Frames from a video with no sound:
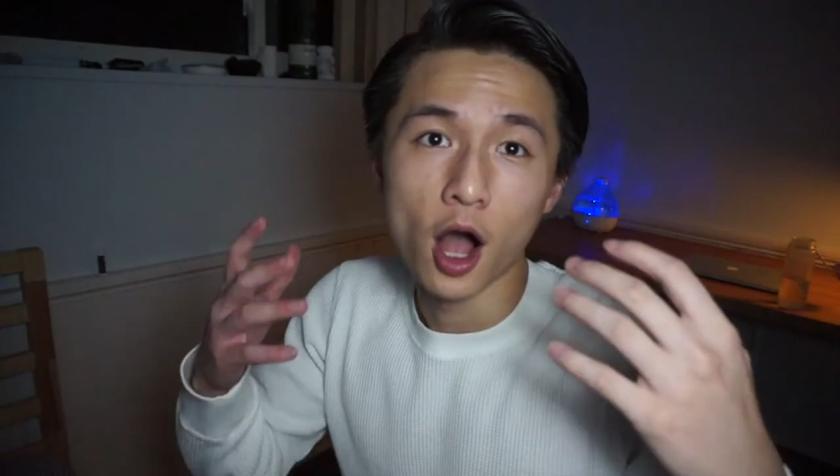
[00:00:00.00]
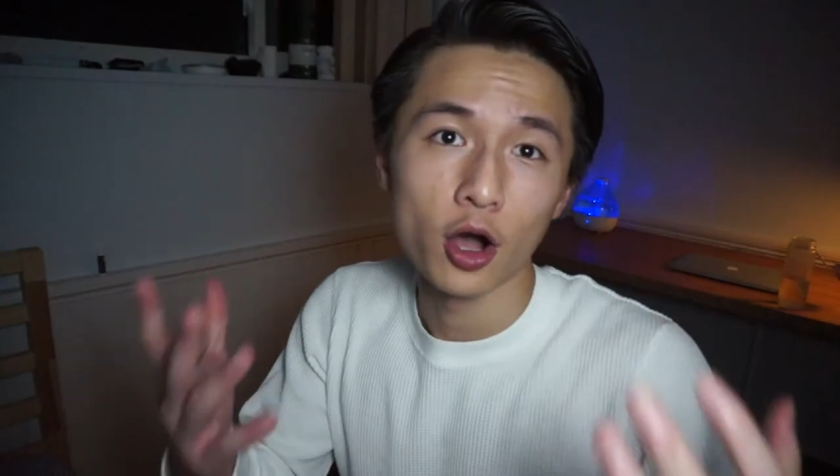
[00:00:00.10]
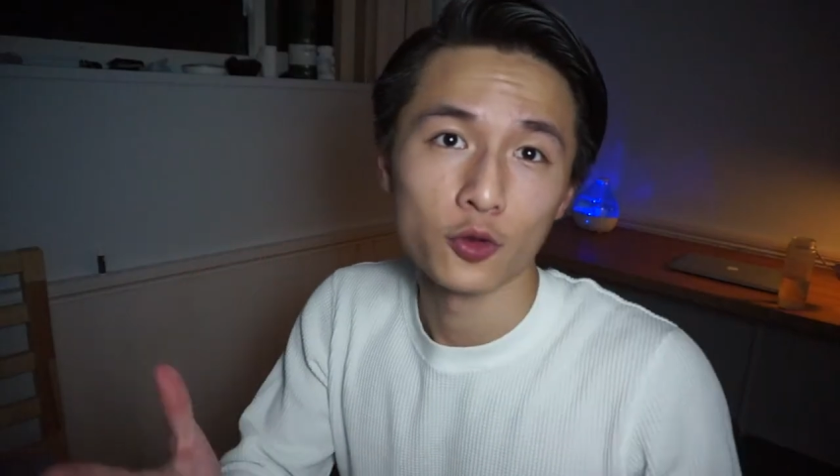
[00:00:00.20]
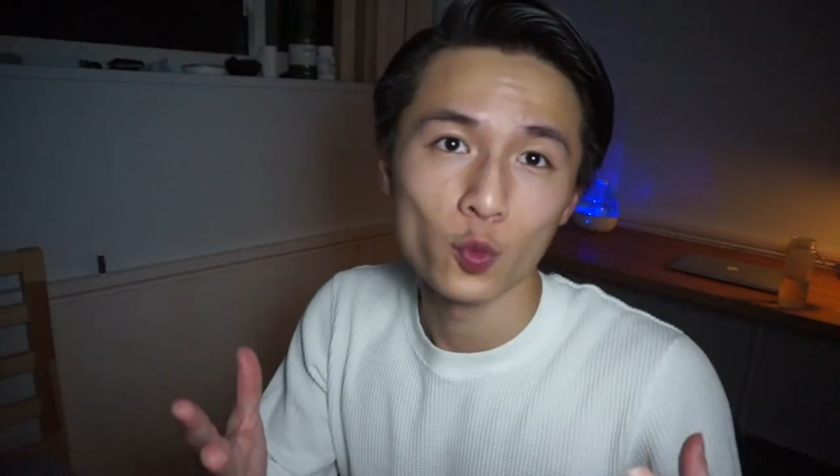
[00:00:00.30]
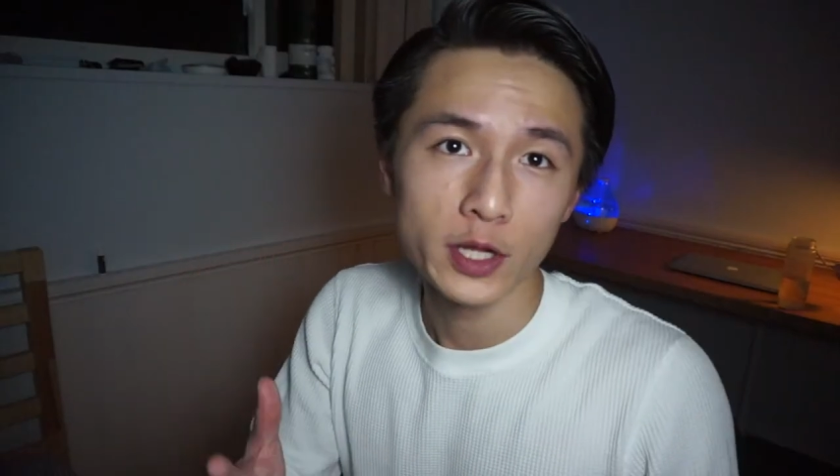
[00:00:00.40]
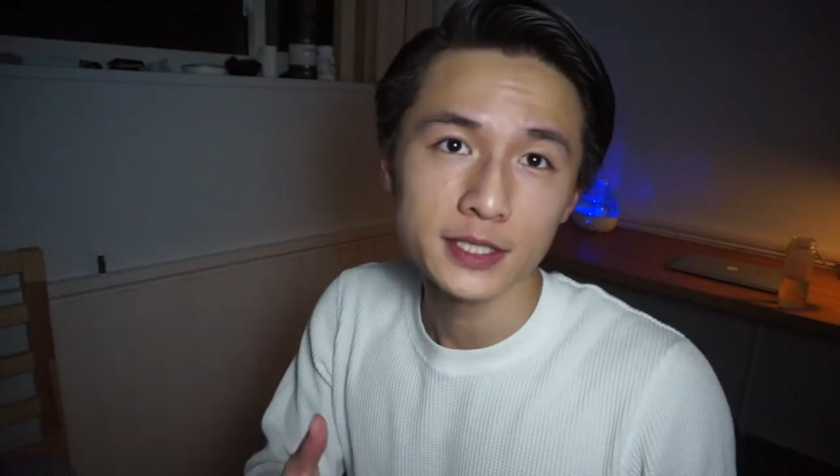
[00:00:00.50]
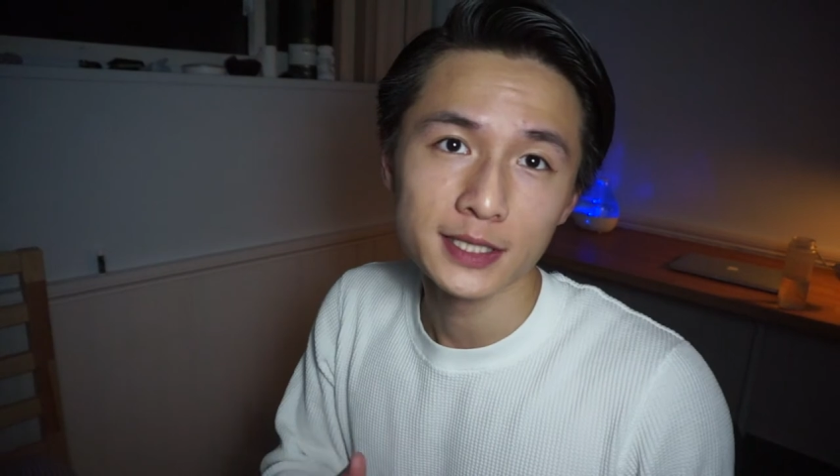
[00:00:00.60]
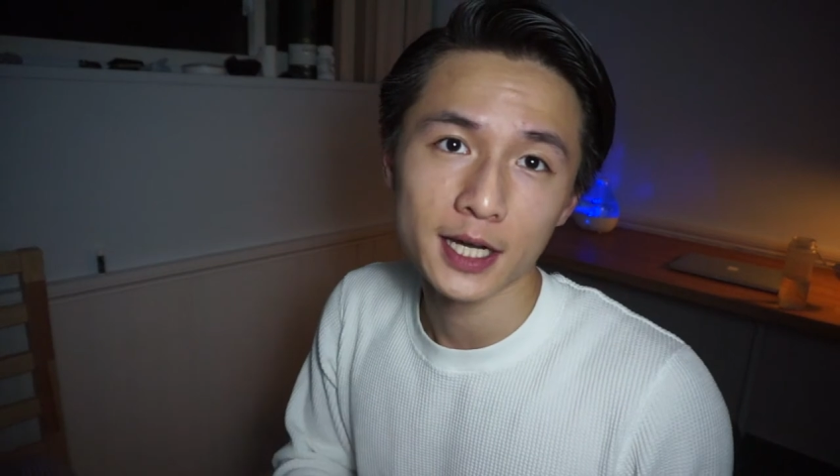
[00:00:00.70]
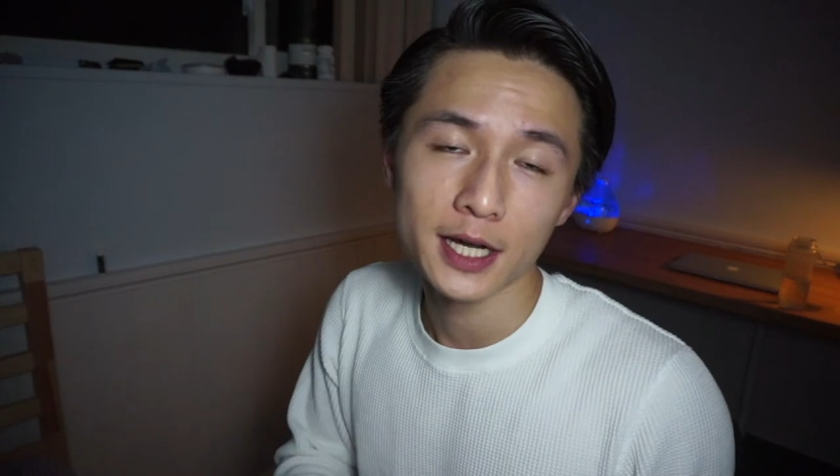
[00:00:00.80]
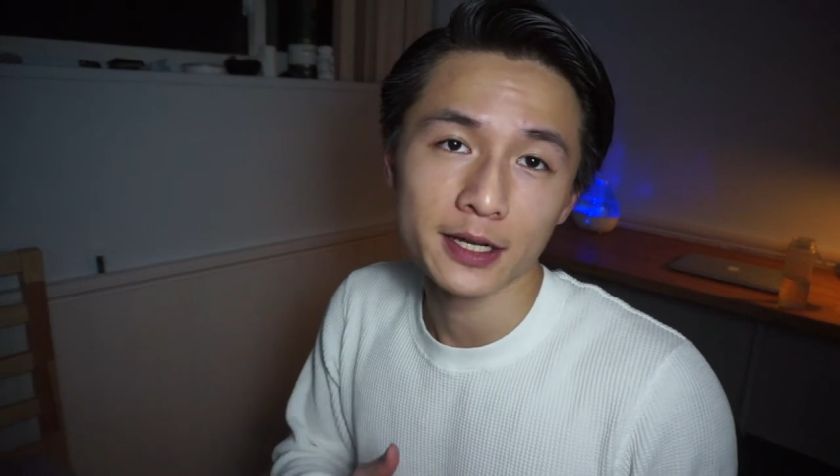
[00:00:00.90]
On one
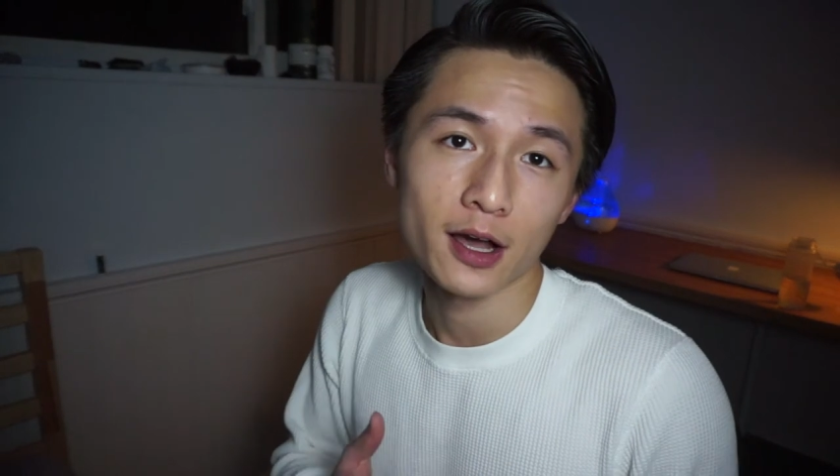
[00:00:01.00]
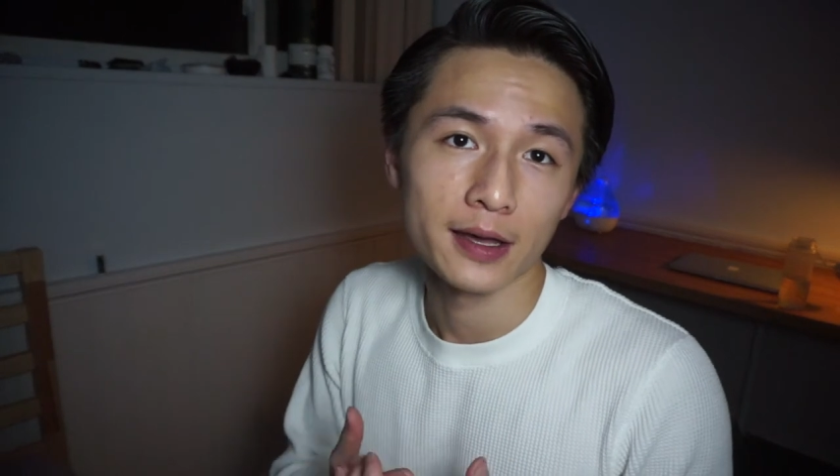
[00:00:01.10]
side are